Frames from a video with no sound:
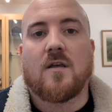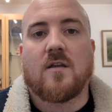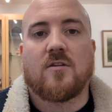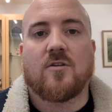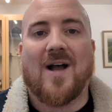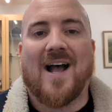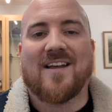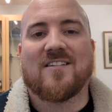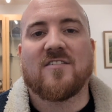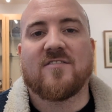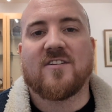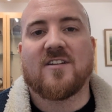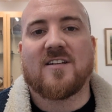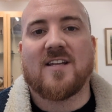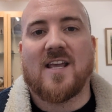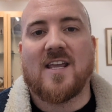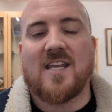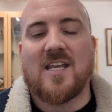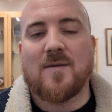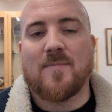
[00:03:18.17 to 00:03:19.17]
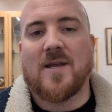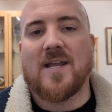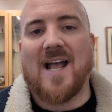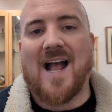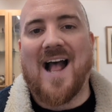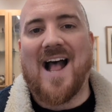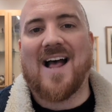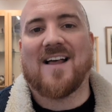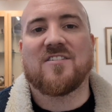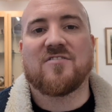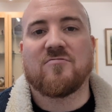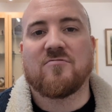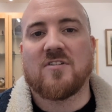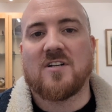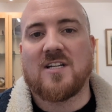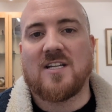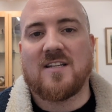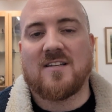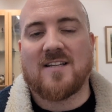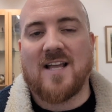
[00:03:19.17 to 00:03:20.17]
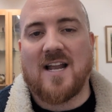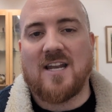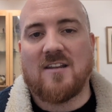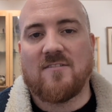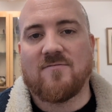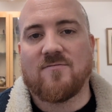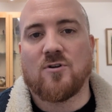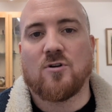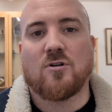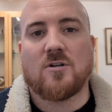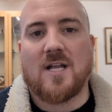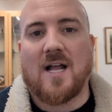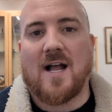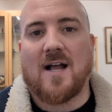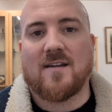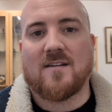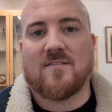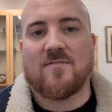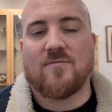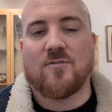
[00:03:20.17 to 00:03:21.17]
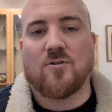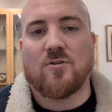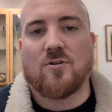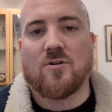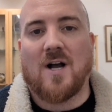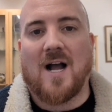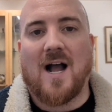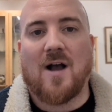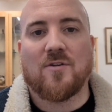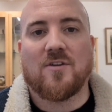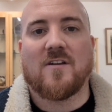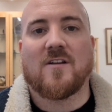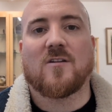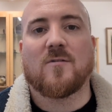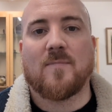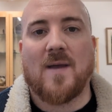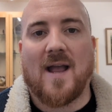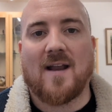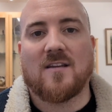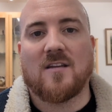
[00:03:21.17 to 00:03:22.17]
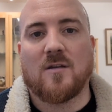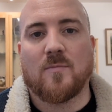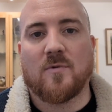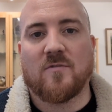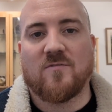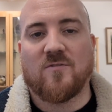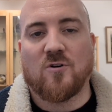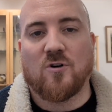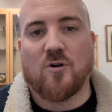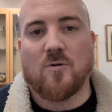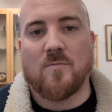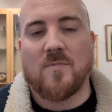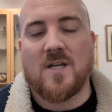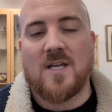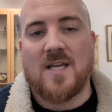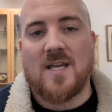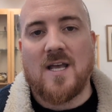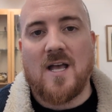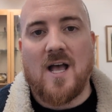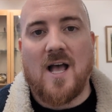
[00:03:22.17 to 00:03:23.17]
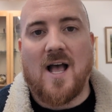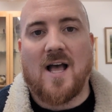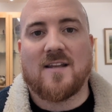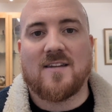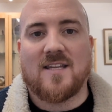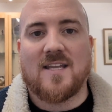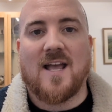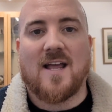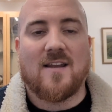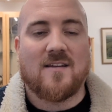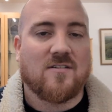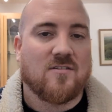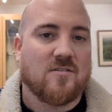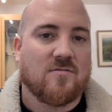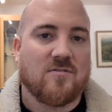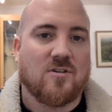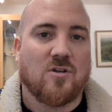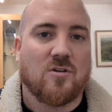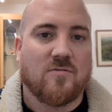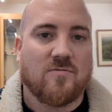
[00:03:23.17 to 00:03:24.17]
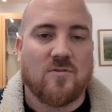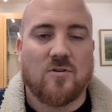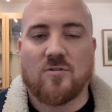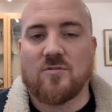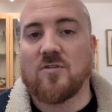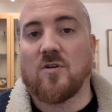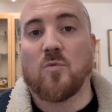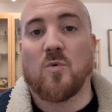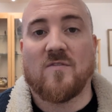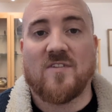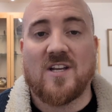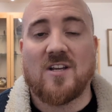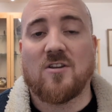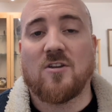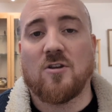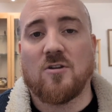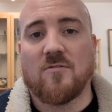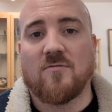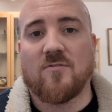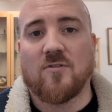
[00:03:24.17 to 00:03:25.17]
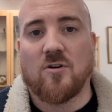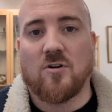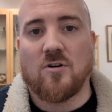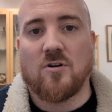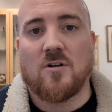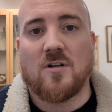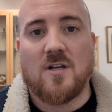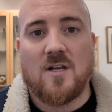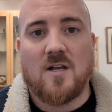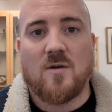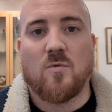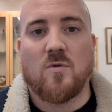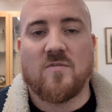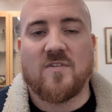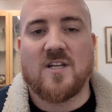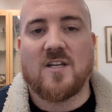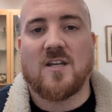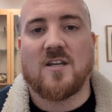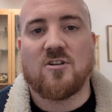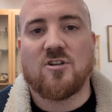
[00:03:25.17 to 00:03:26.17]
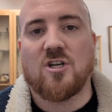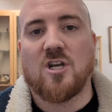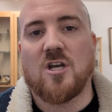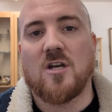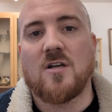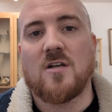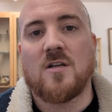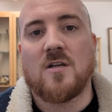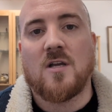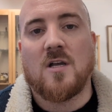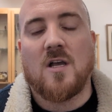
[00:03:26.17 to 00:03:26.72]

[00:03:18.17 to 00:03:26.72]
So as of today, eBay hasn't released any forecasts for how they're expecting to perform at the end of Q4, so within Q4 within this year.